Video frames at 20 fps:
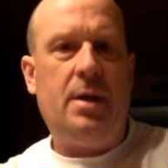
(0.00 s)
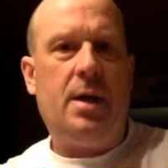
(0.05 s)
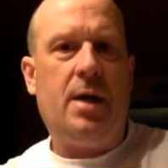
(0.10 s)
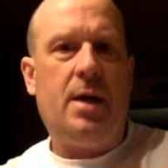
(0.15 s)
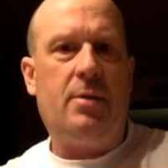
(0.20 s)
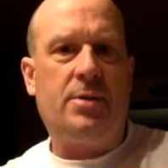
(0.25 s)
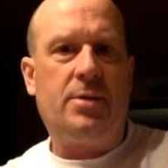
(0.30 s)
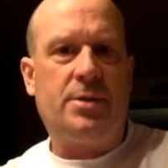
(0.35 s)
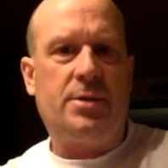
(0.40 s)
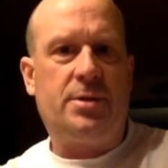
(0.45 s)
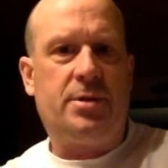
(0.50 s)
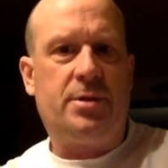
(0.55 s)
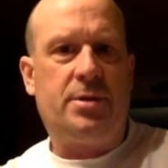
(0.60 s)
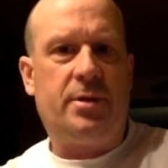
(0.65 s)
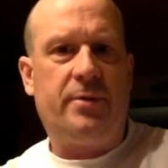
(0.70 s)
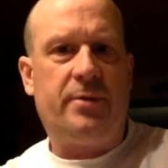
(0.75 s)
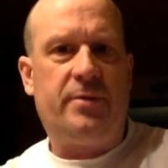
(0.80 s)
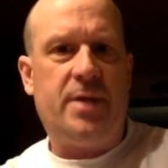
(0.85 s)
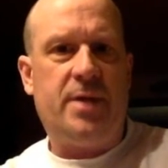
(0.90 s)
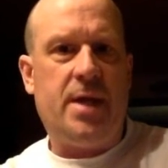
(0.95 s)
I wasn't
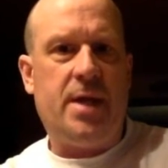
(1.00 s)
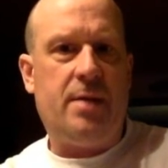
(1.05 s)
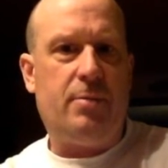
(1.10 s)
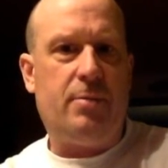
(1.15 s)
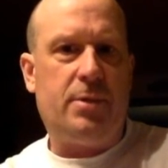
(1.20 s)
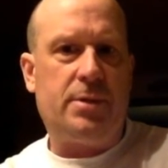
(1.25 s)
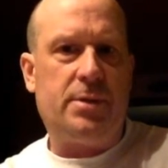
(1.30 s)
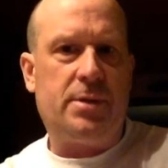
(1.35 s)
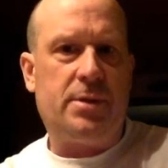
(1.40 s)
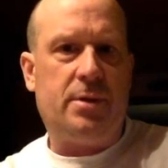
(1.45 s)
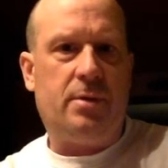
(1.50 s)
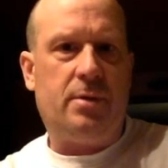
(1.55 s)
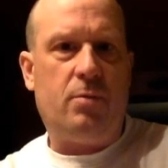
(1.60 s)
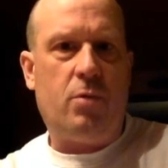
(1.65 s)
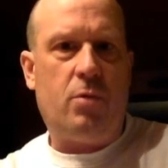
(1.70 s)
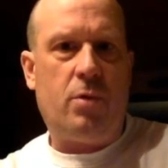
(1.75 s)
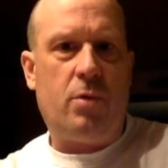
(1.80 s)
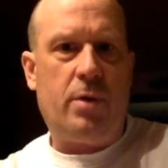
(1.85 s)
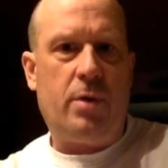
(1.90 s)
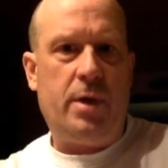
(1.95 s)
sure if Dan was a
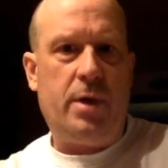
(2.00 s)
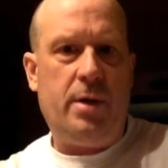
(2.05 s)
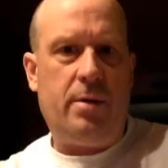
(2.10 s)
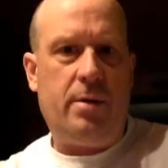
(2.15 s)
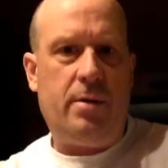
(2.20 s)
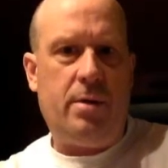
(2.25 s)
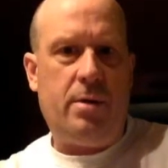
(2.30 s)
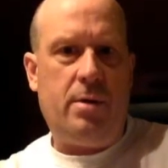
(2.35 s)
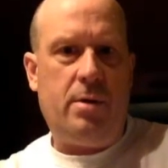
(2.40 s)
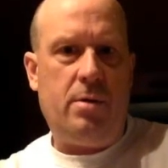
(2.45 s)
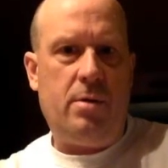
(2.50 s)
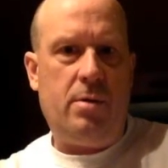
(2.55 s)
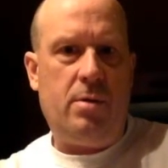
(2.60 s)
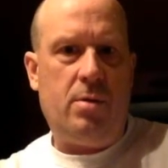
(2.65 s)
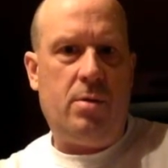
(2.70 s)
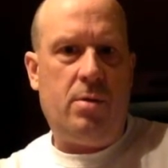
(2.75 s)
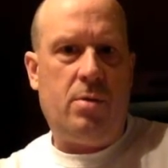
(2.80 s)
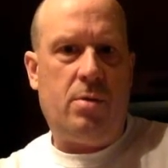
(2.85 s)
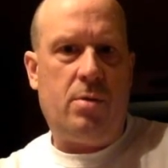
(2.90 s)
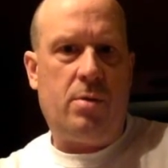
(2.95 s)
war hero
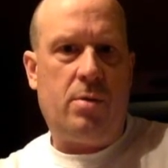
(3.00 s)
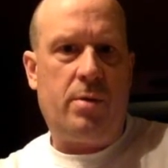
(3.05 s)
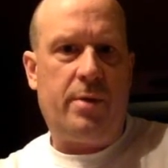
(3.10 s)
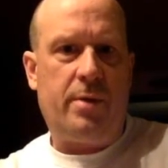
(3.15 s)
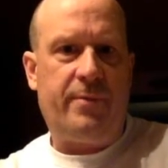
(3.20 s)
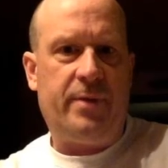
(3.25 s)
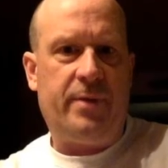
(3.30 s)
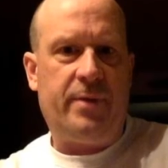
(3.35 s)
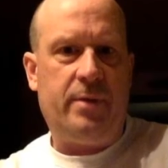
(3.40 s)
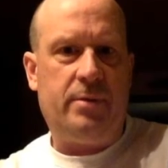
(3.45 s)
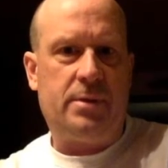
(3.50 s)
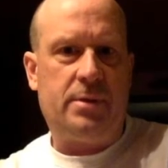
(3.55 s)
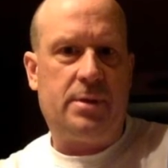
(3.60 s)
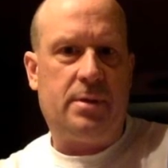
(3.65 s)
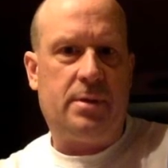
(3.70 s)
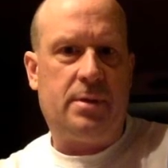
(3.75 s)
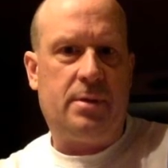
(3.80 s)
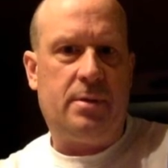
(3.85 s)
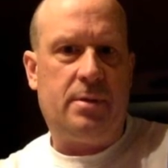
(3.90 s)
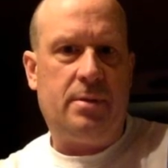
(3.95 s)
or if he was
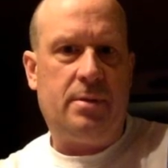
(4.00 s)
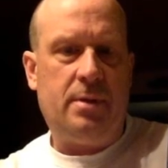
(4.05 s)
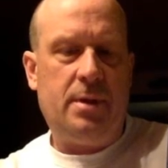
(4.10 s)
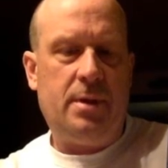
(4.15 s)
a